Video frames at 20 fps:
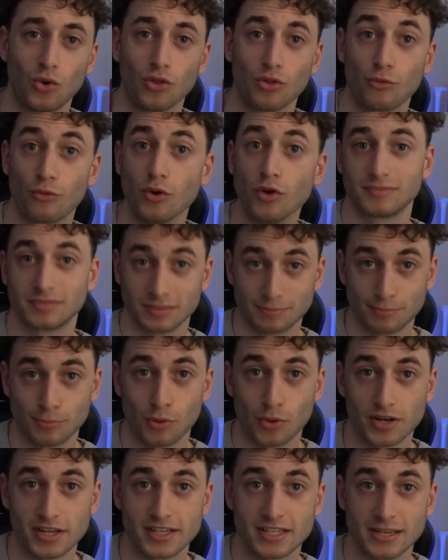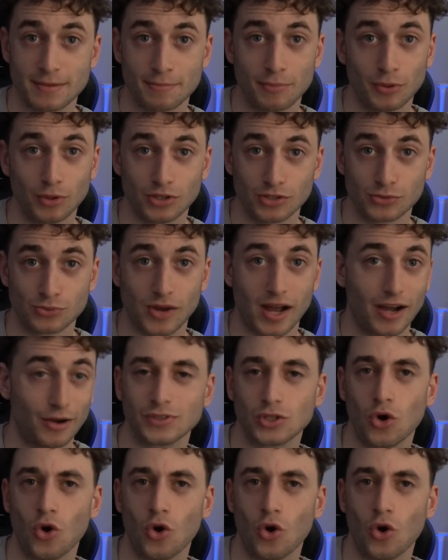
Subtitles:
the roof, pretty simple as well.